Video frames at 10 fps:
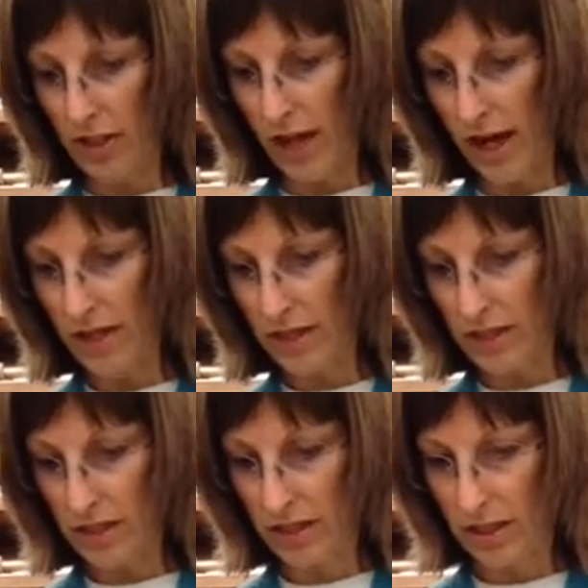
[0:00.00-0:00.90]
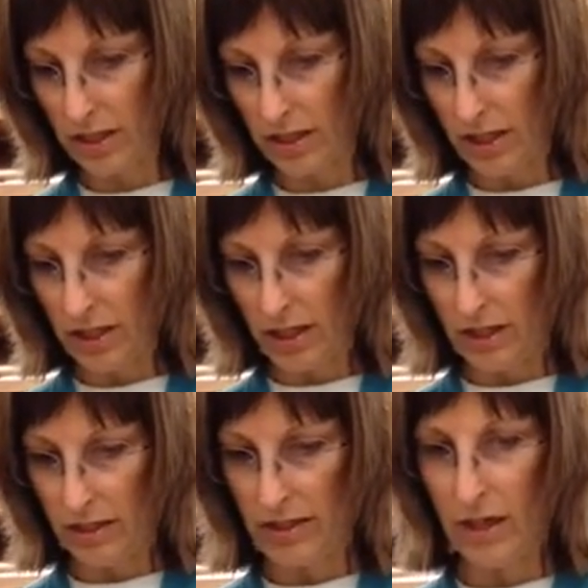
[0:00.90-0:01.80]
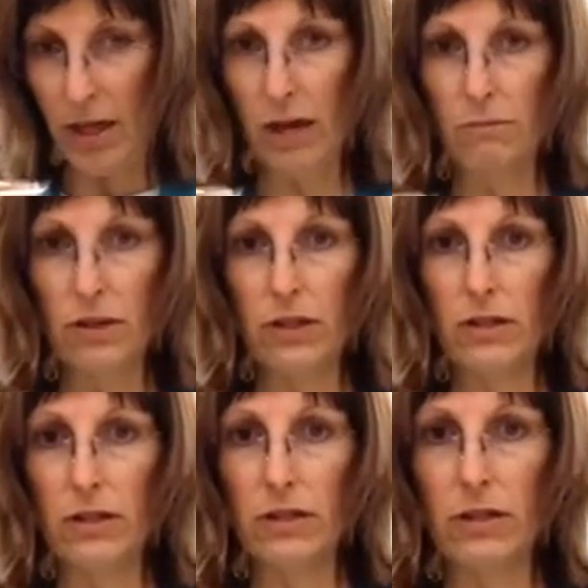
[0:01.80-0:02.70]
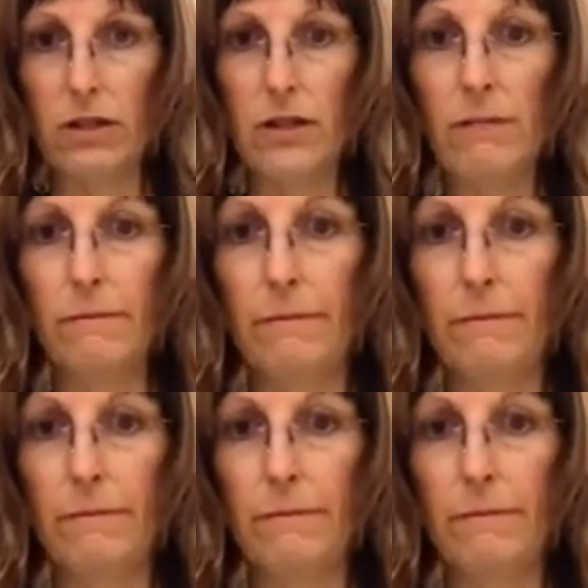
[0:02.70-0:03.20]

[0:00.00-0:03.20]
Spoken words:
that, let's say up here